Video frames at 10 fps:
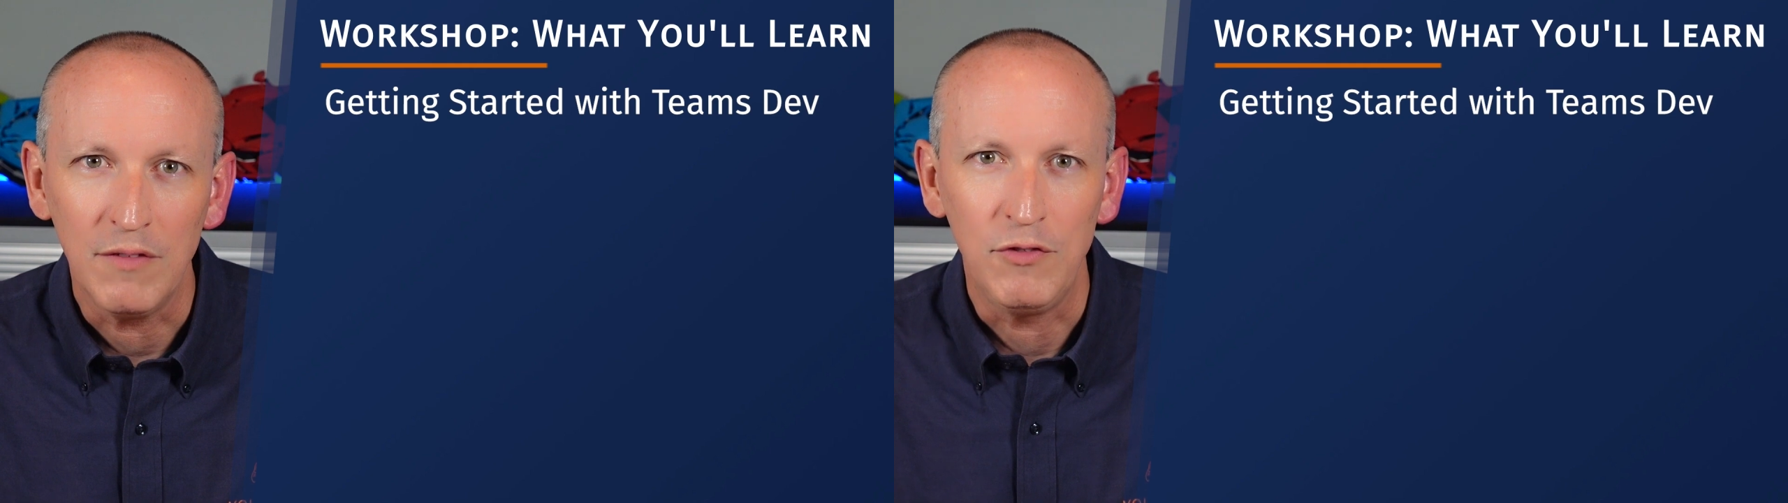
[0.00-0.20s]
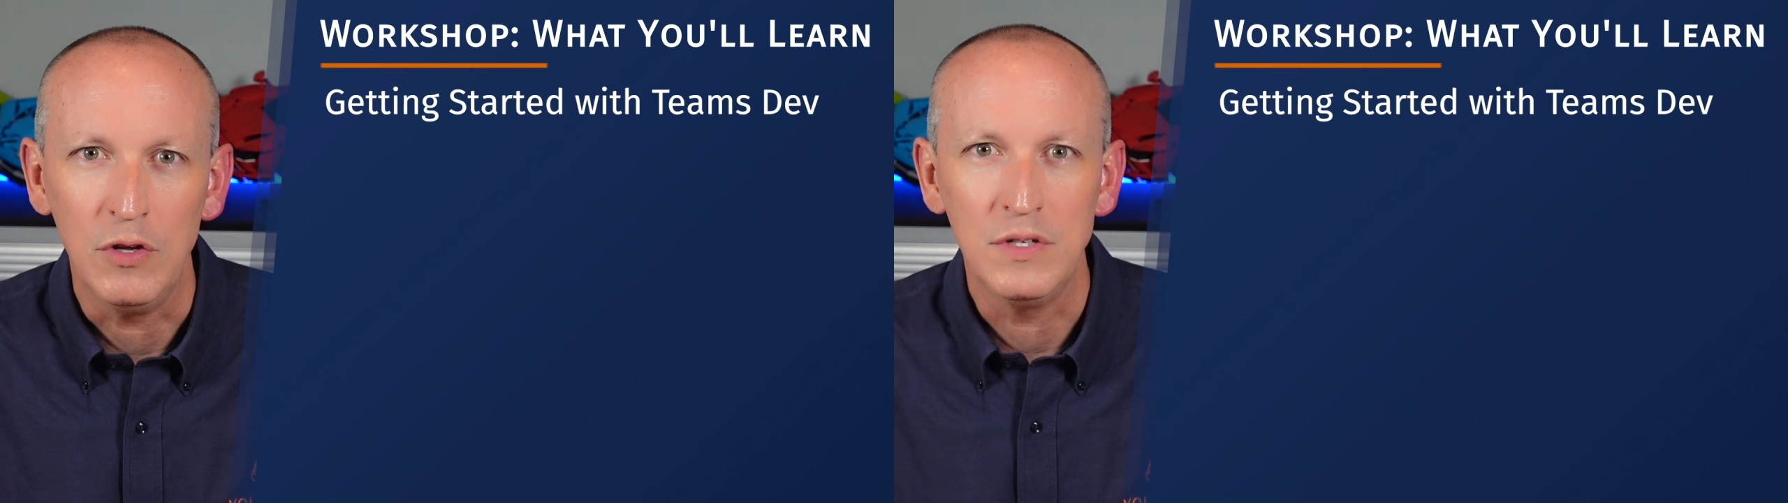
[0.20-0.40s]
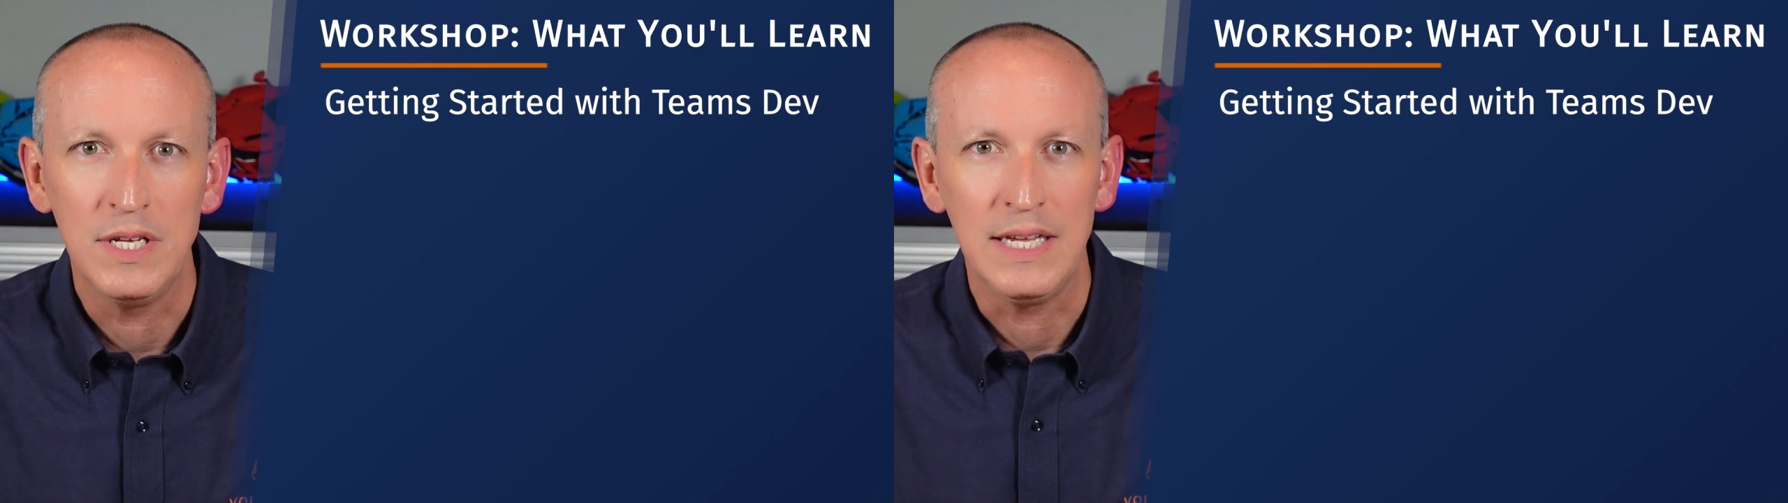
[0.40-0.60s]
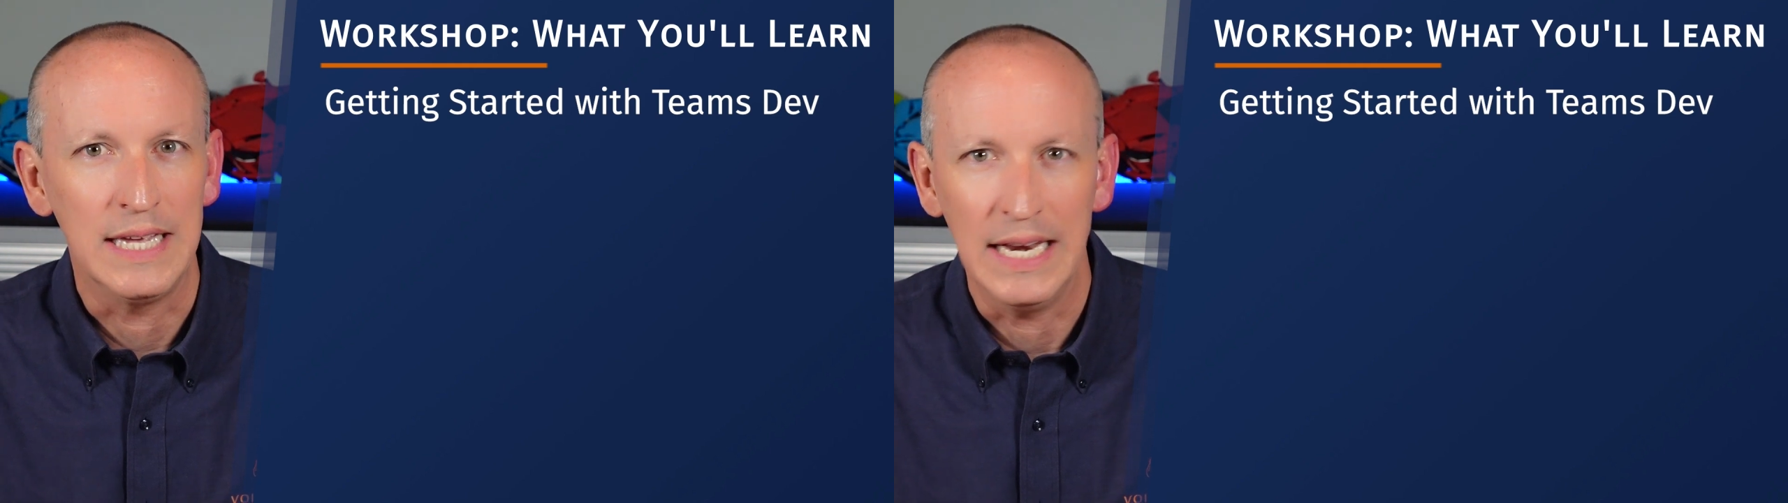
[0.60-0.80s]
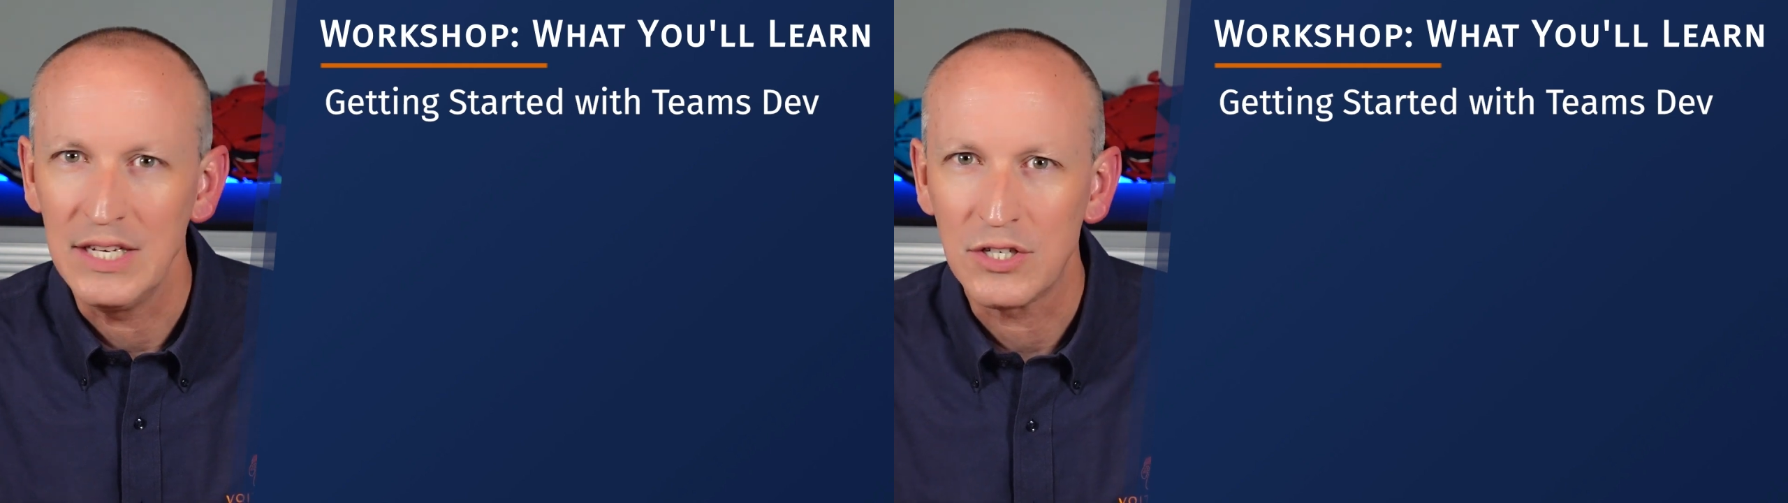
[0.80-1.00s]
confusing
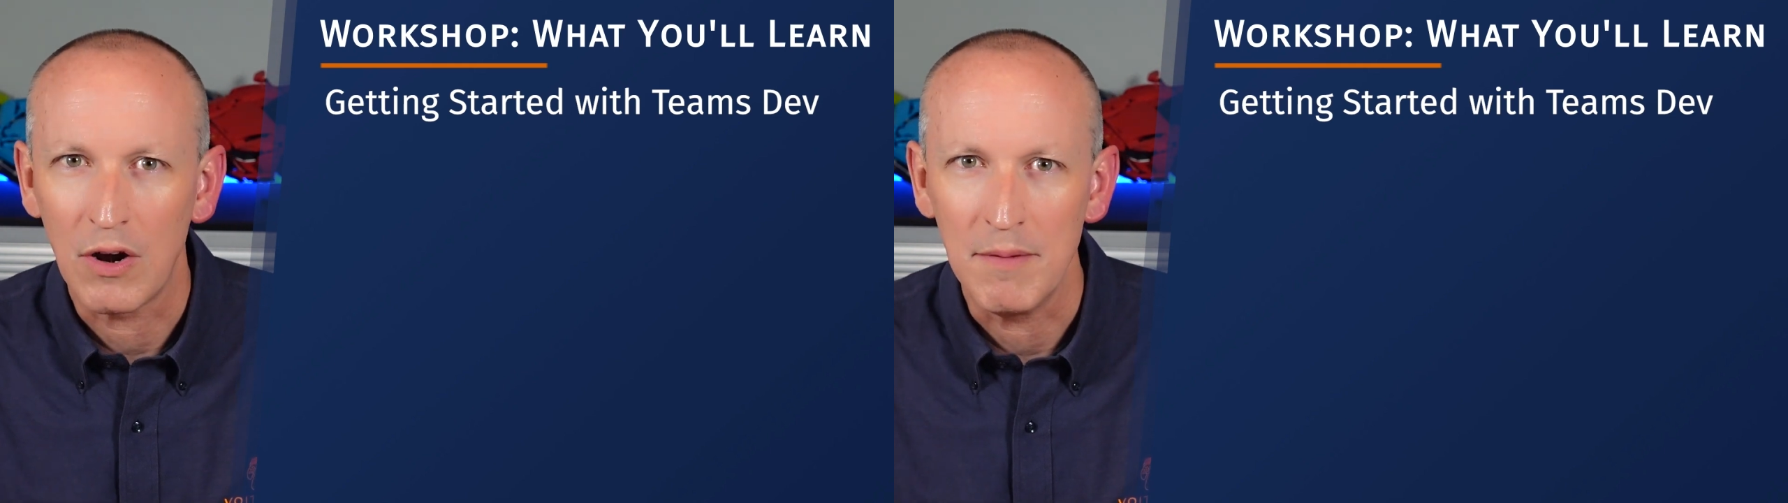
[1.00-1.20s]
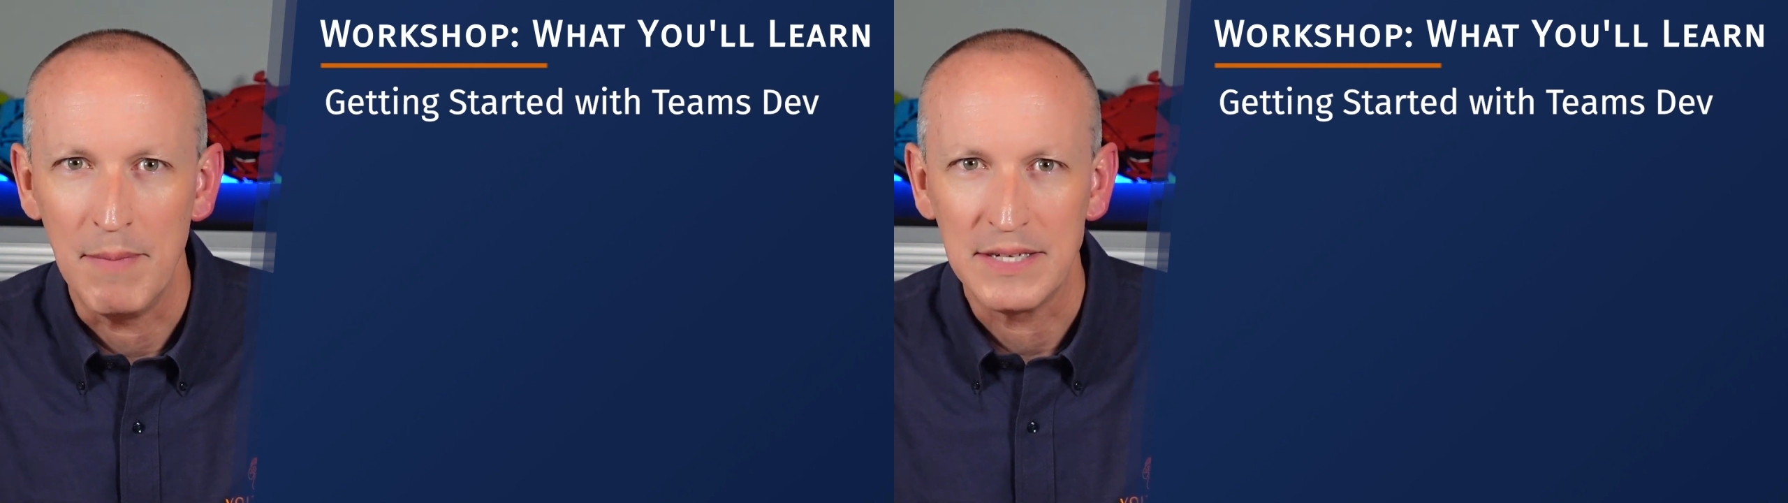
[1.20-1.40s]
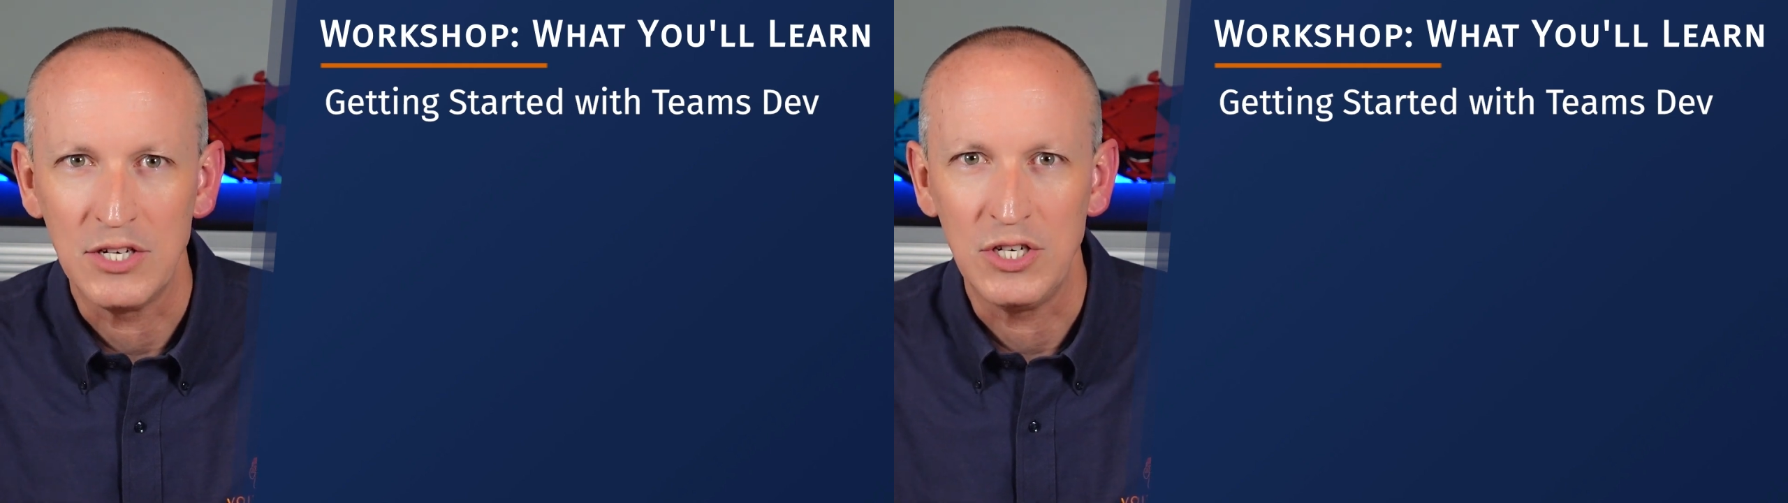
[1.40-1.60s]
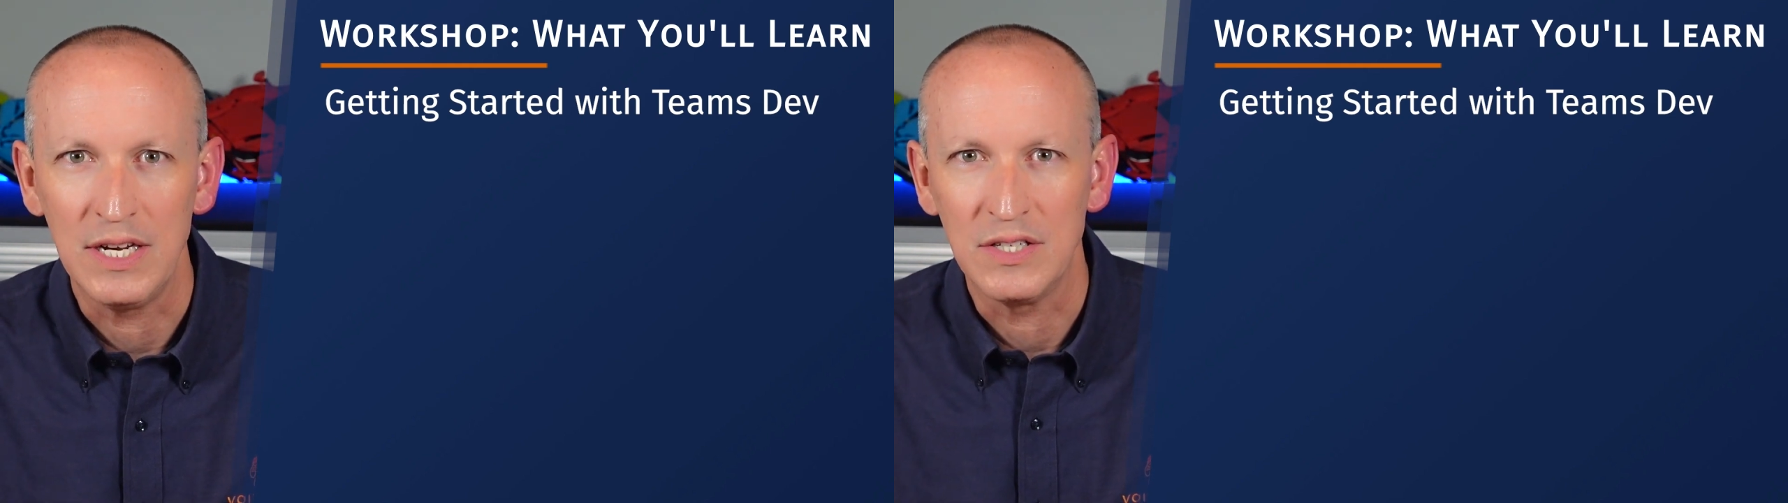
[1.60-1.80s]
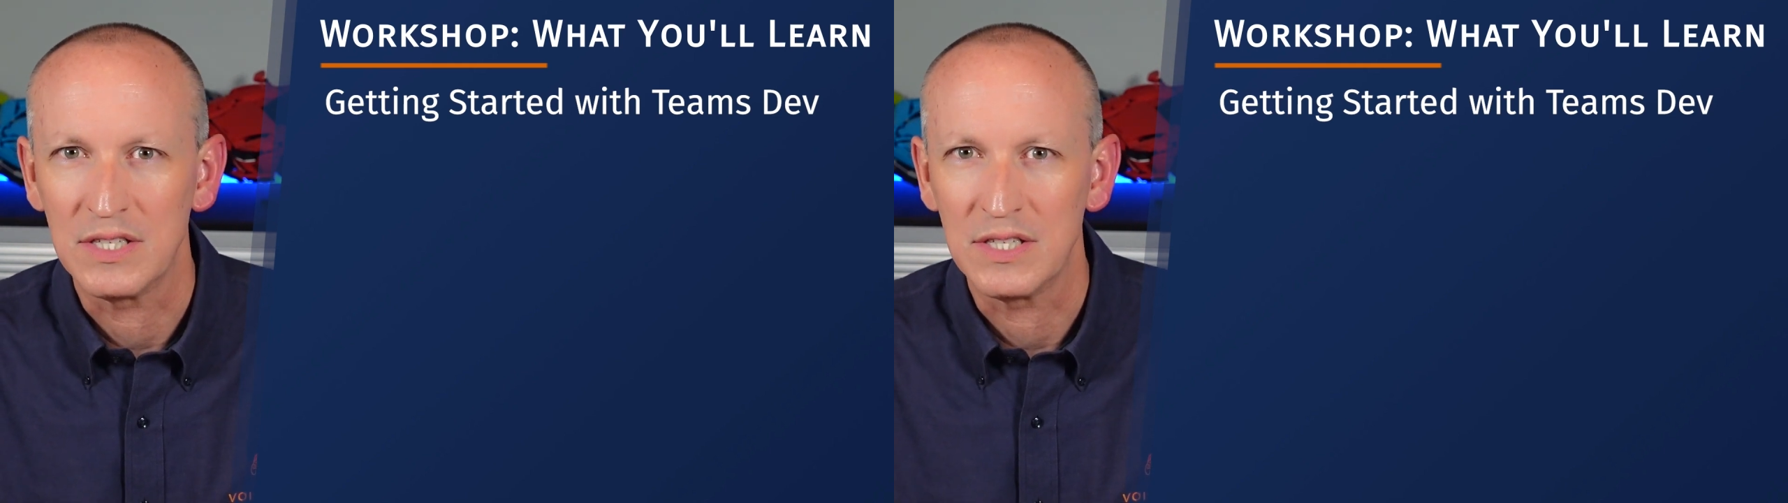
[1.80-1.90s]
getting started messaging